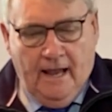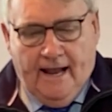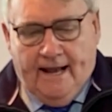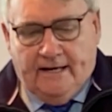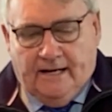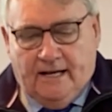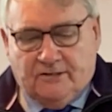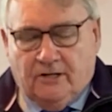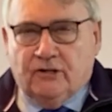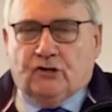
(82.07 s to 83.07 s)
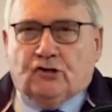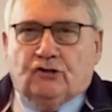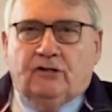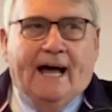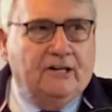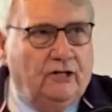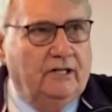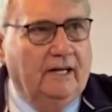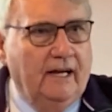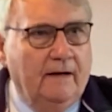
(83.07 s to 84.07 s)
It is a
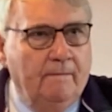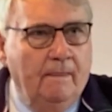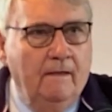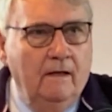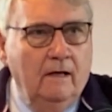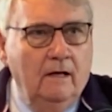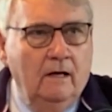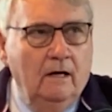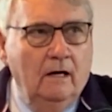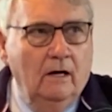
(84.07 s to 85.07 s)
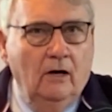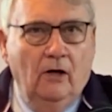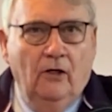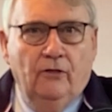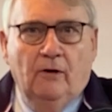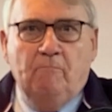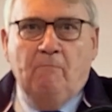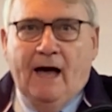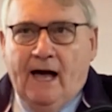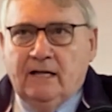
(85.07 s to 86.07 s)
tragedy that
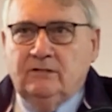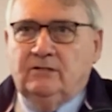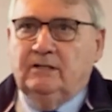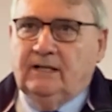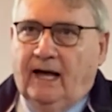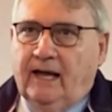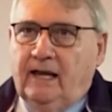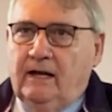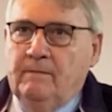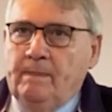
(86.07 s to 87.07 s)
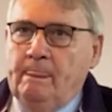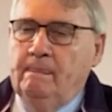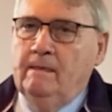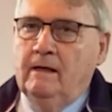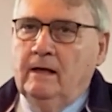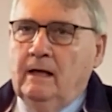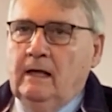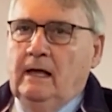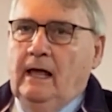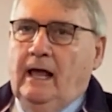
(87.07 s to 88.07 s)
man today
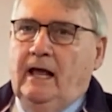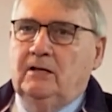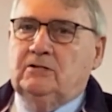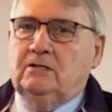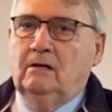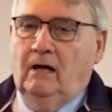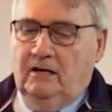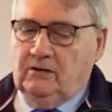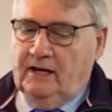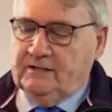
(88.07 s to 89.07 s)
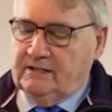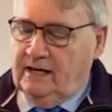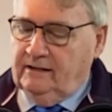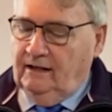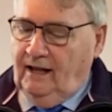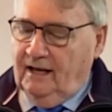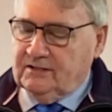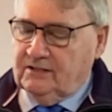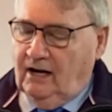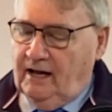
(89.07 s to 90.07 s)
is, as I said the
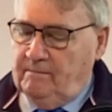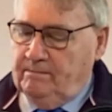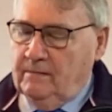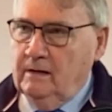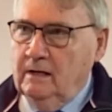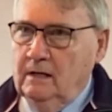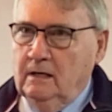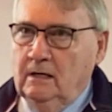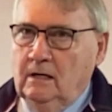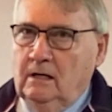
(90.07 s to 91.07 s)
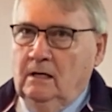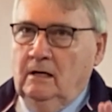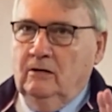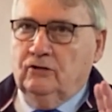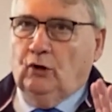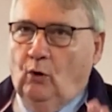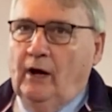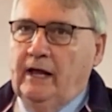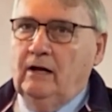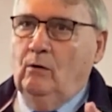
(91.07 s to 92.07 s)
last time,
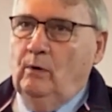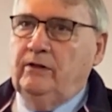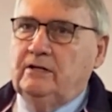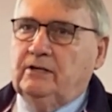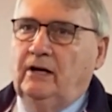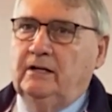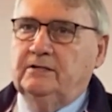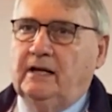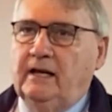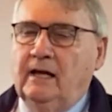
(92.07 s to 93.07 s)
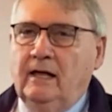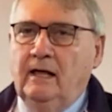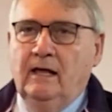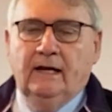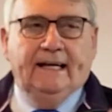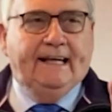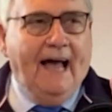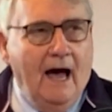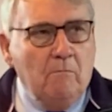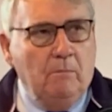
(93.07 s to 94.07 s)
toying with eternity
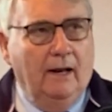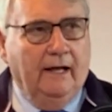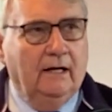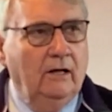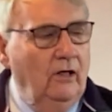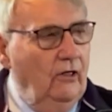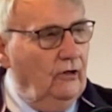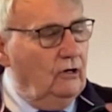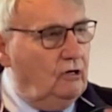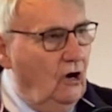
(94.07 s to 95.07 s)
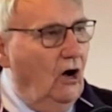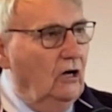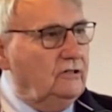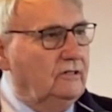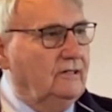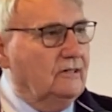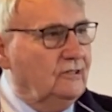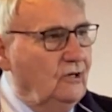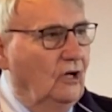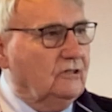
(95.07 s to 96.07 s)
gambling that God
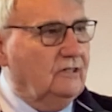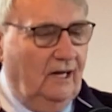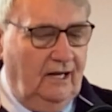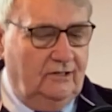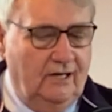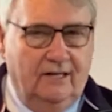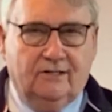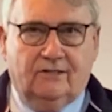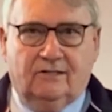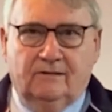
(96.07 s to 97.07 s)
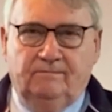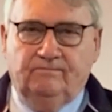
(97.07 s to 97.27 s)
does not exist.